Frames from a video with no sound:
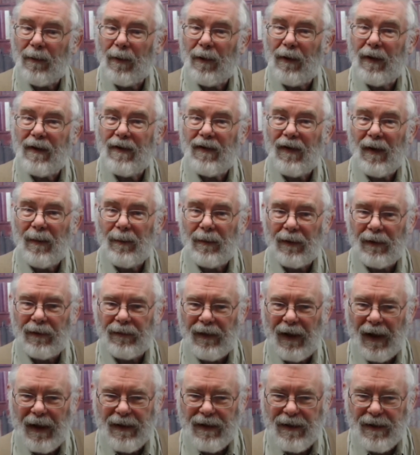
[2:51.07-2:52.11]
through December of
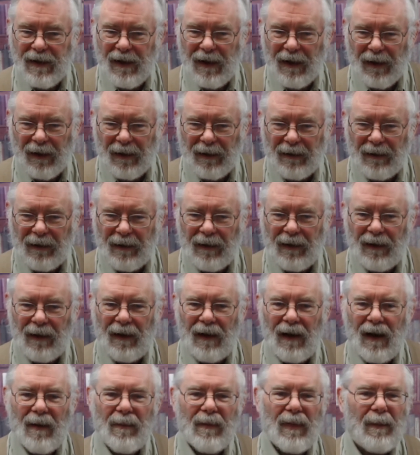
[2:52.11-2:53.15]
last year.
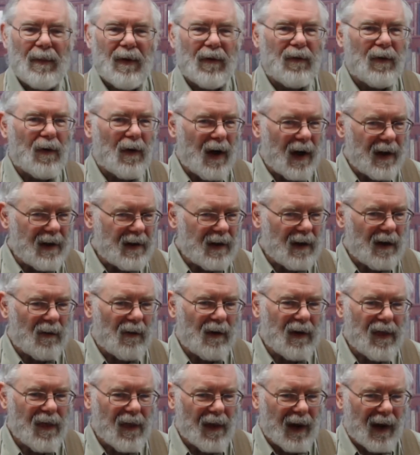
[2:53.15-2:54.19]
But before I deal
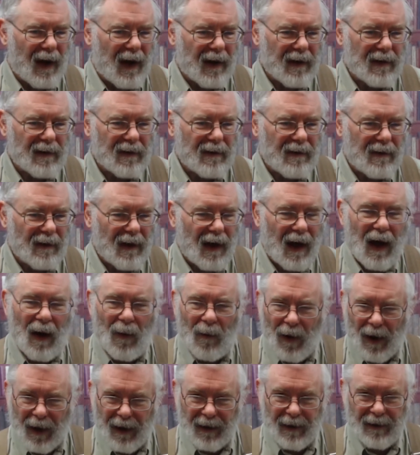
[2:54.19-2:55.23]
with that, I
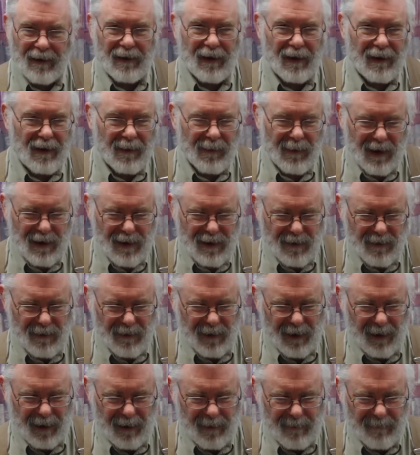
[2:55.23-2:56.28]
want to continue my
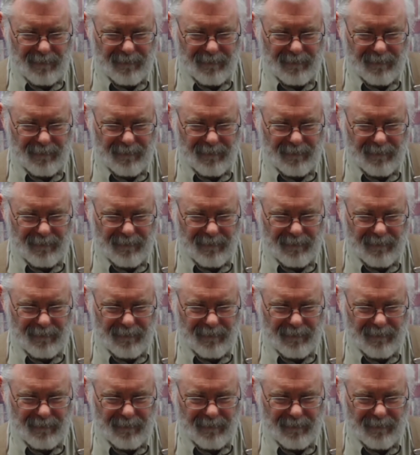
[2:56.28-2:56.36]
story.